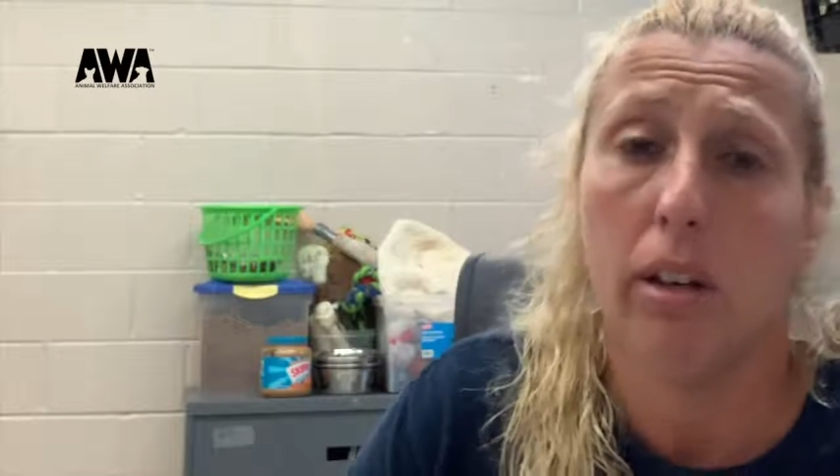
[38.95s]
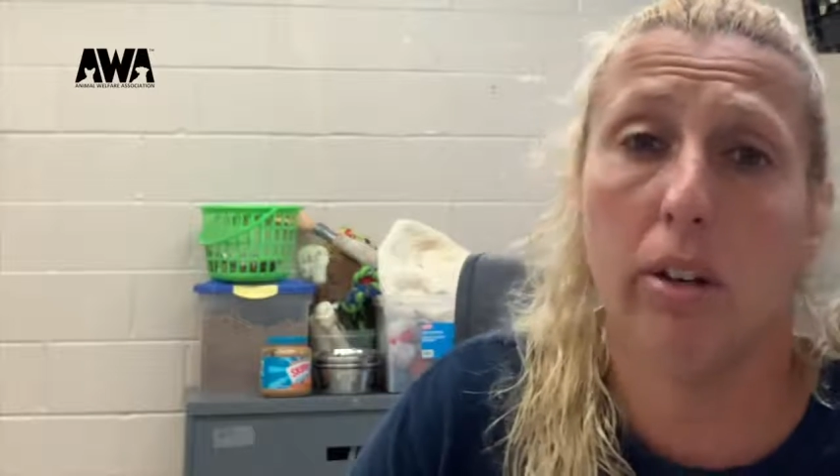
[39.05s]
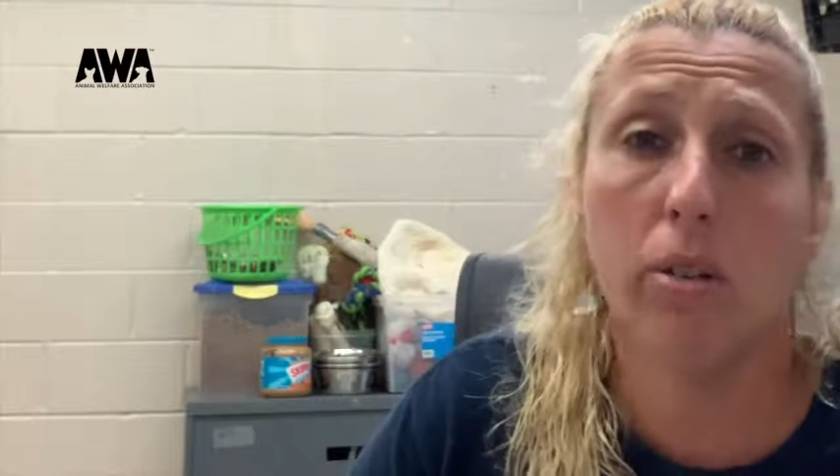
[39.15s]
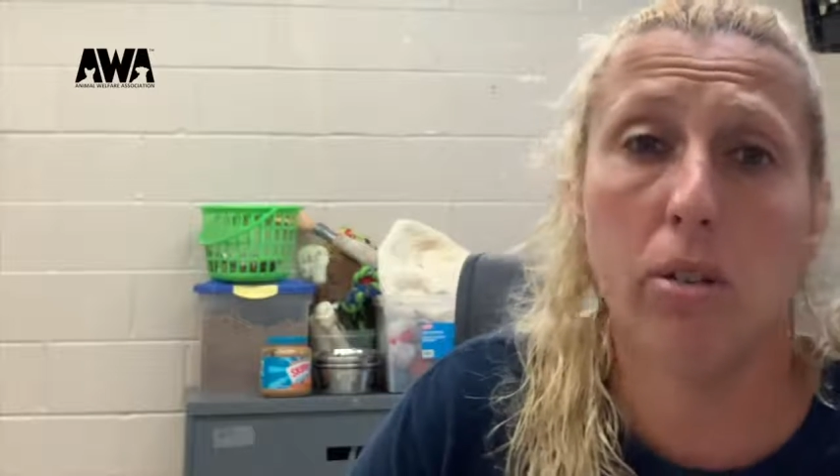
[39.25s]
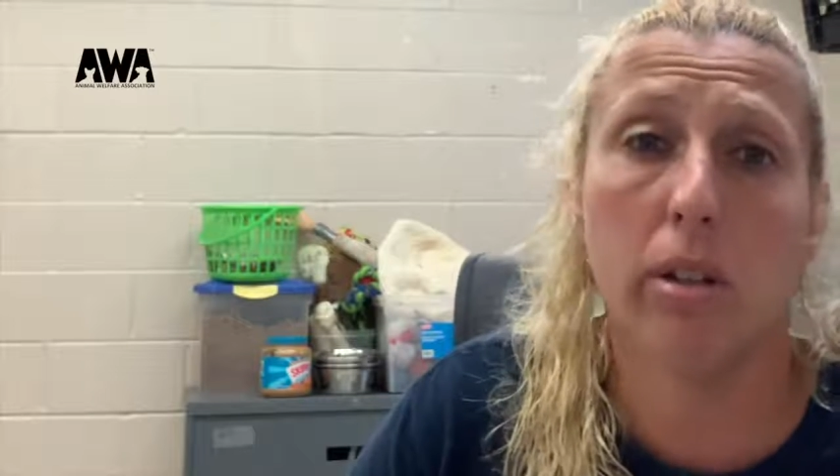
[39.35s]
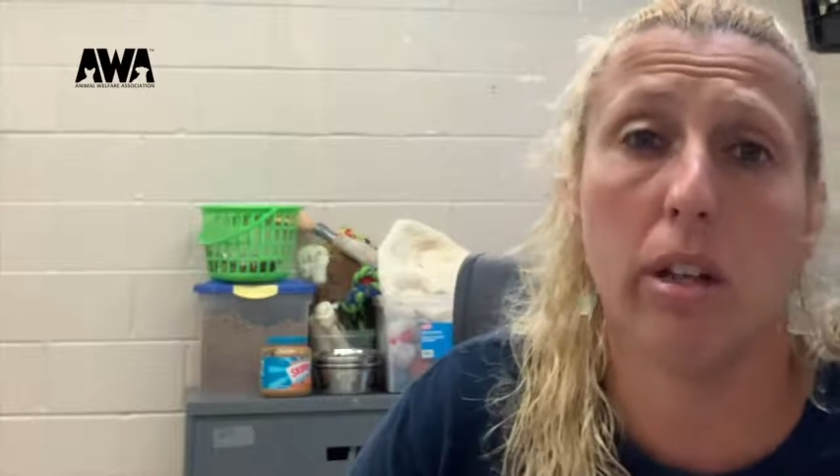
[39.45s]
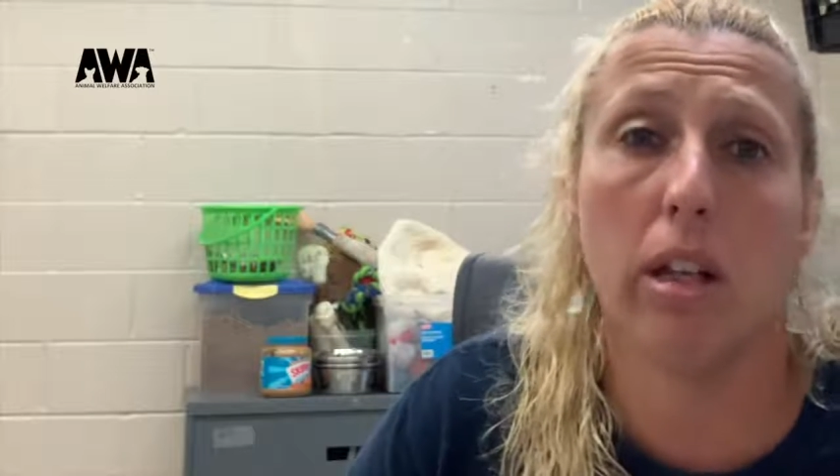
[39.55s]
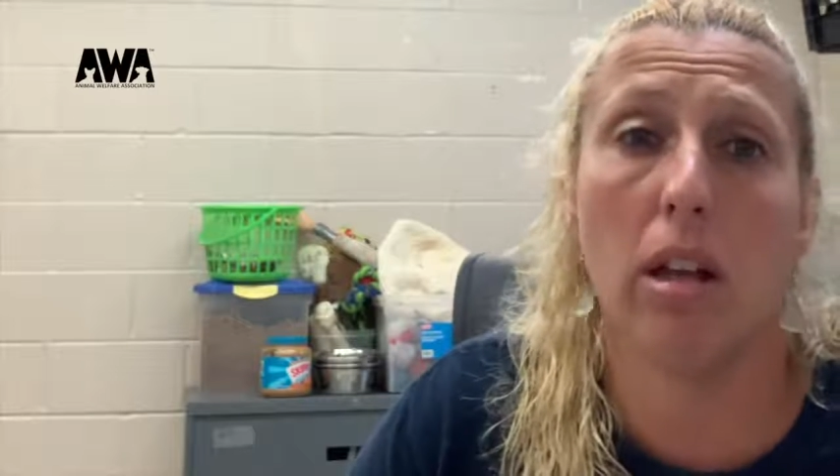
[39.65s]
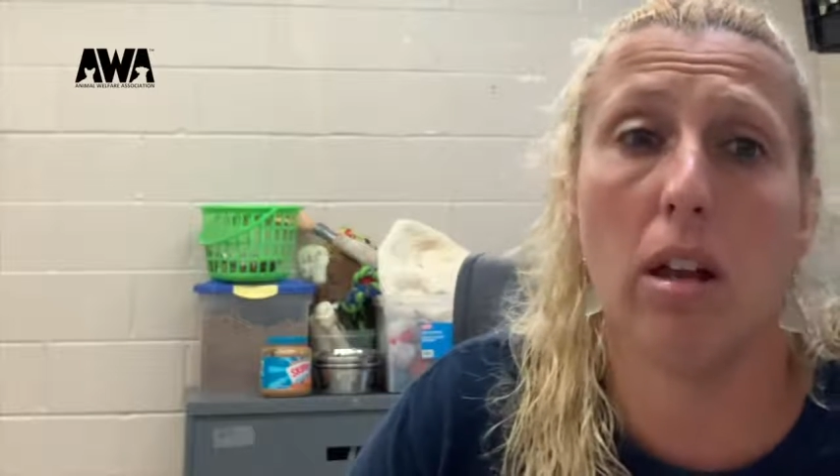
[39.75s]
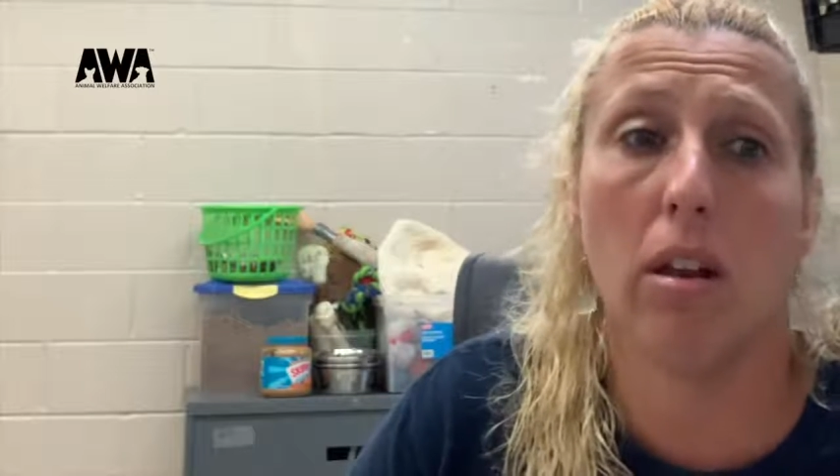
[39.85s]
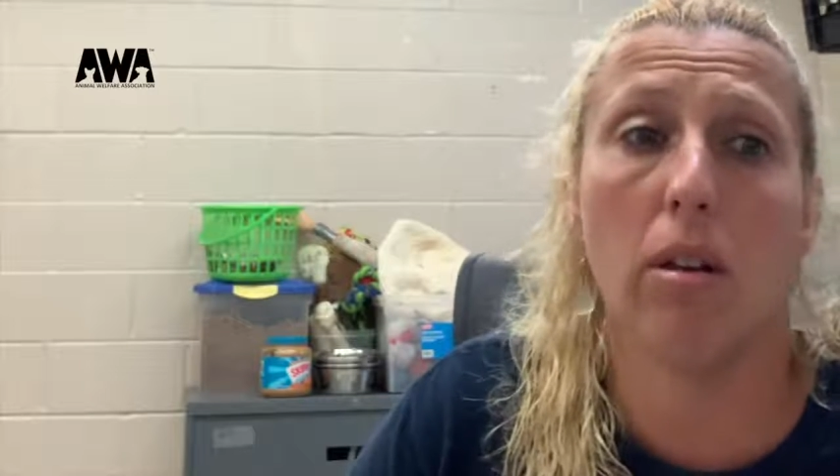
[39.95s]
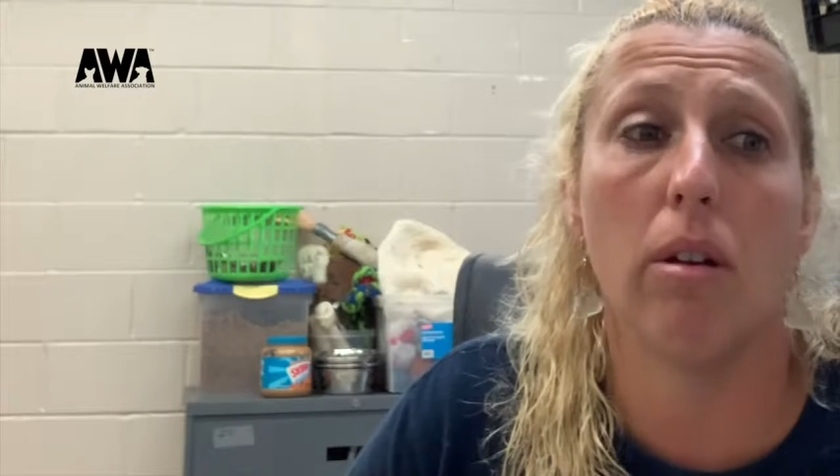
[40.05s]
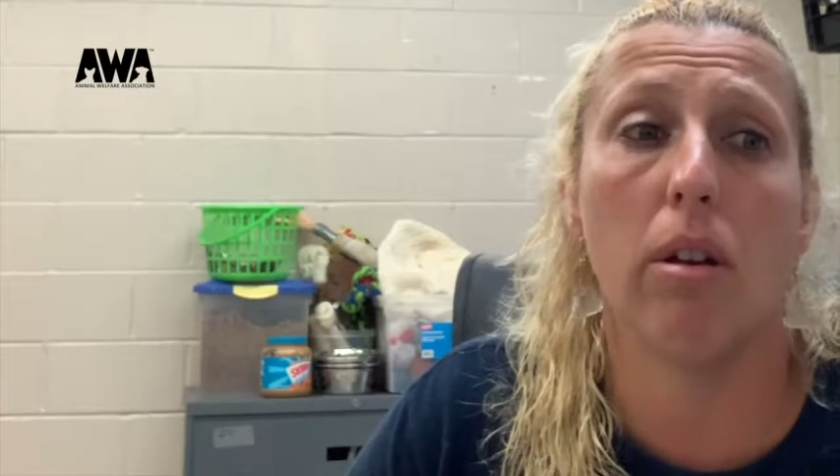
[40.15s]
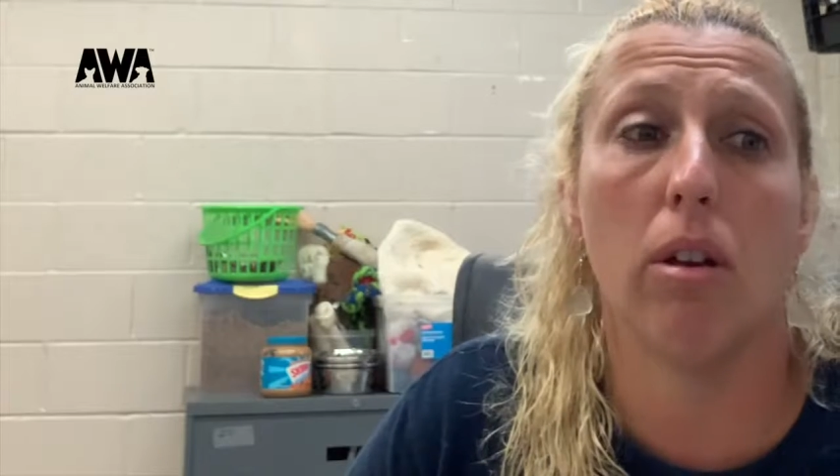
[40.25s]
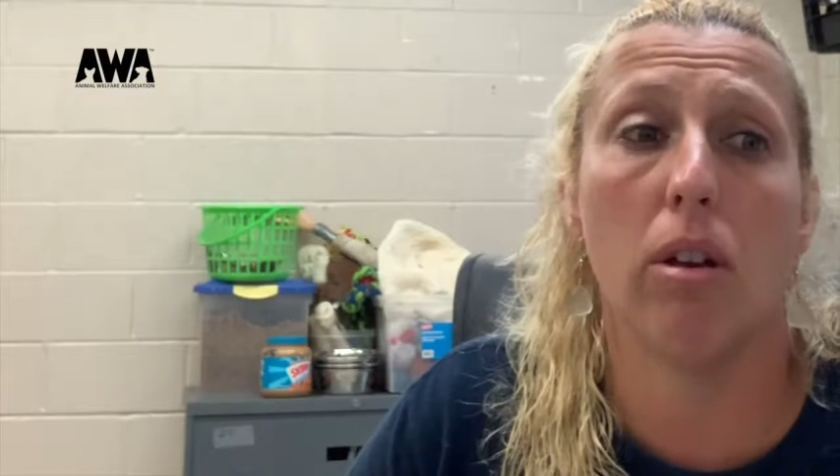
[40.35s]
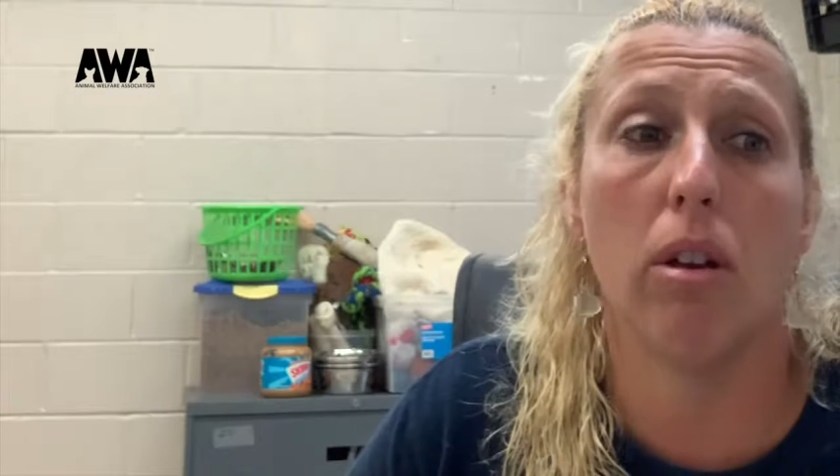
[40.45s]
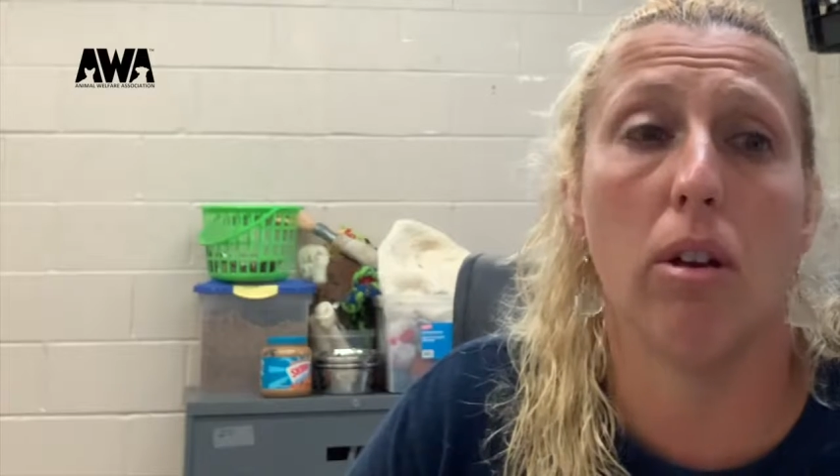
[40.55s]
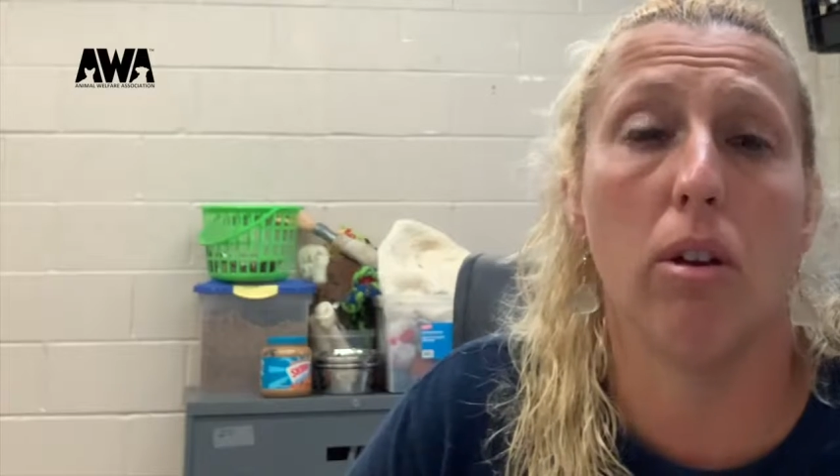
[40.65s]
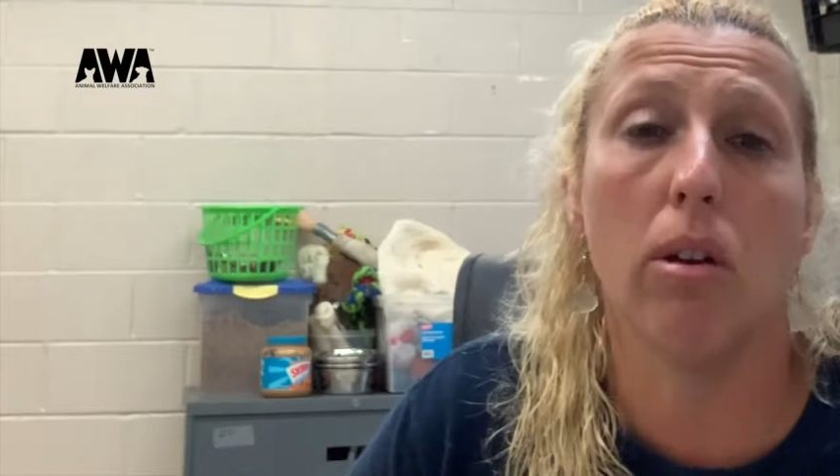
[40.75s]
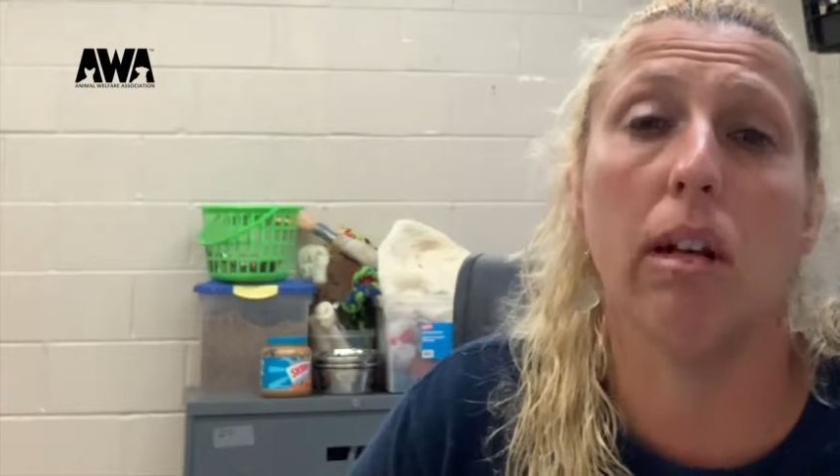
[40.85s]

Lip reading: Usually, you